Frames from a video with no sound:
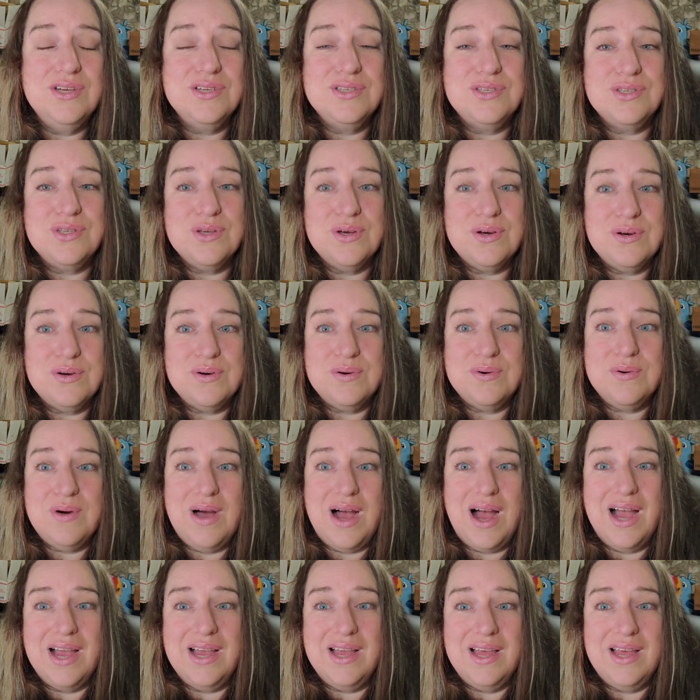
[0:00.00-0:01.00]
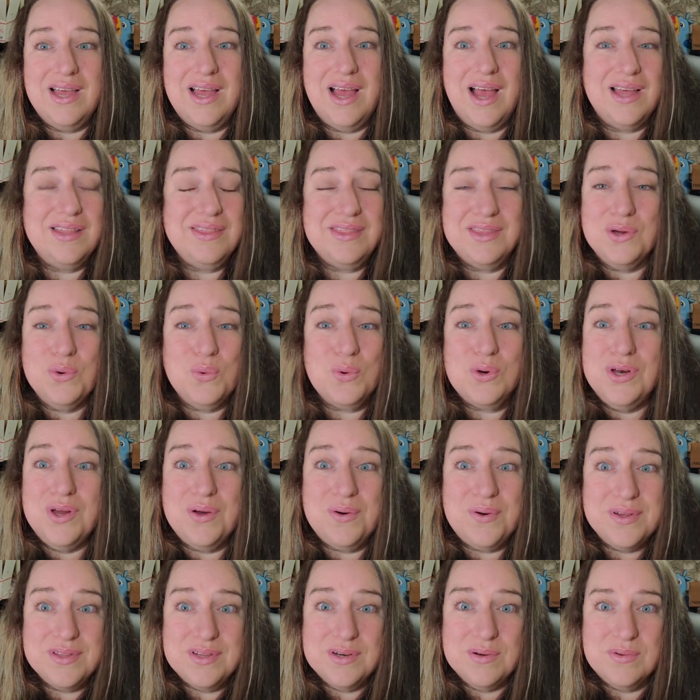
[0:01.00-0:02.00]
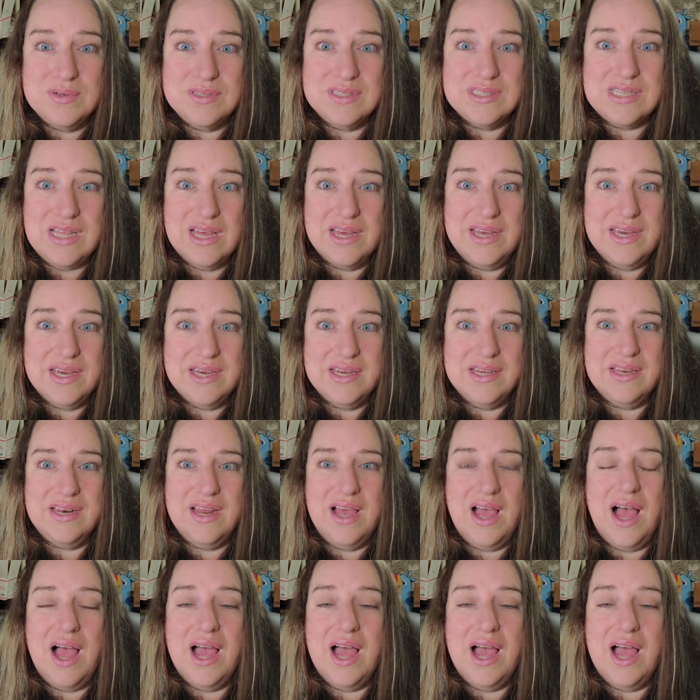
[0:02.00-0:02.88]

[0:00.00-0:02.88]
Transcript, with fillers: So I, there were no other ones like it.